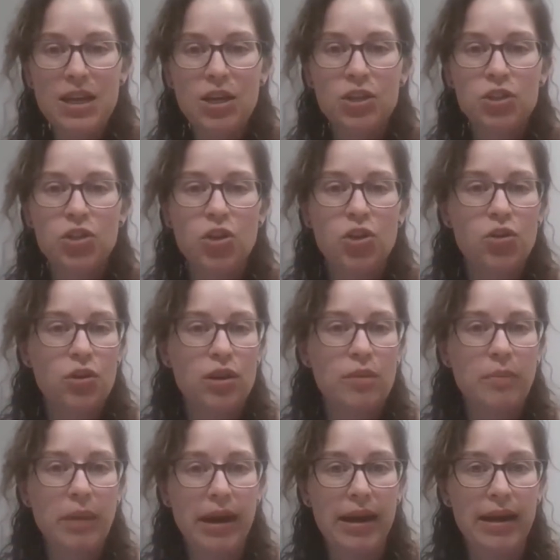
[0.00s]
So you
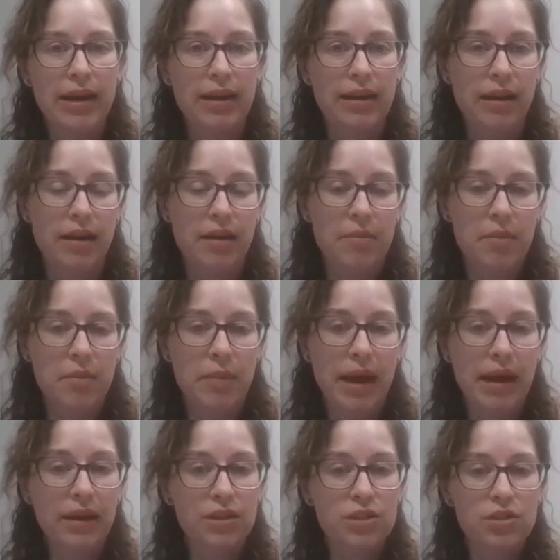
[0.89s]
can buy a
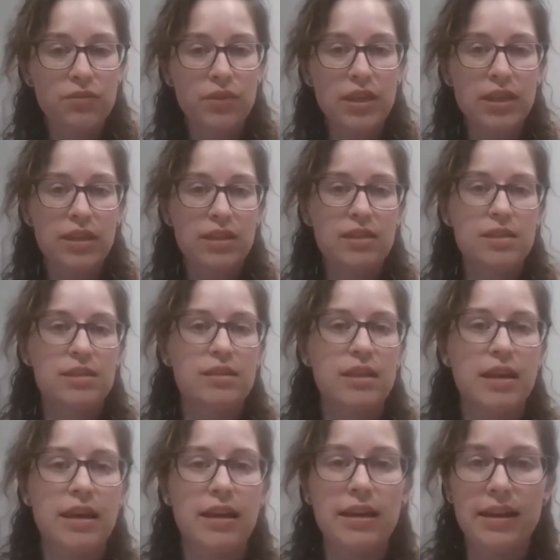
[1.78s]
package of these
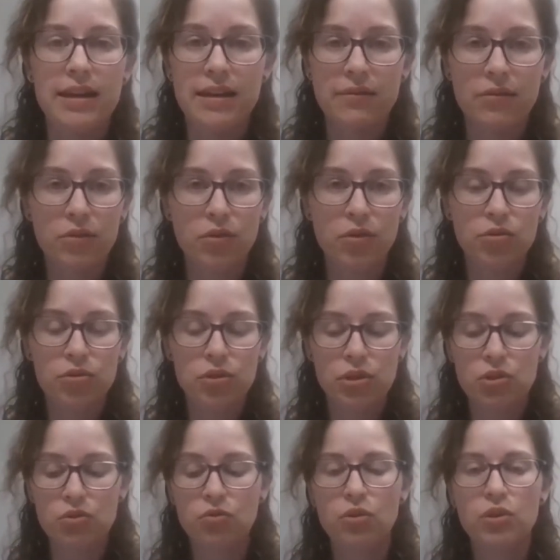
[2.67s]
at any of the grocery
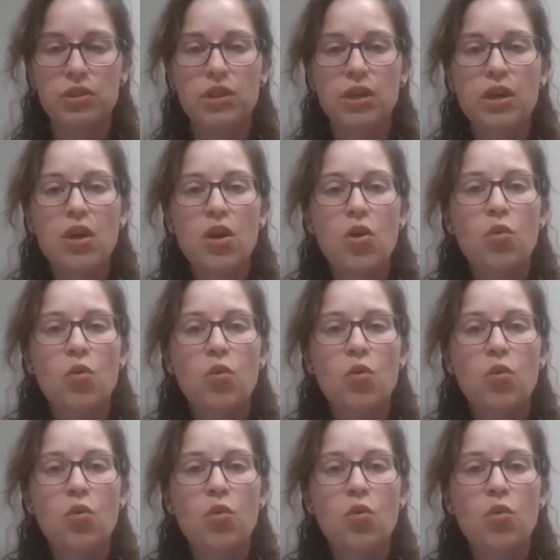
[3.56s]
stores.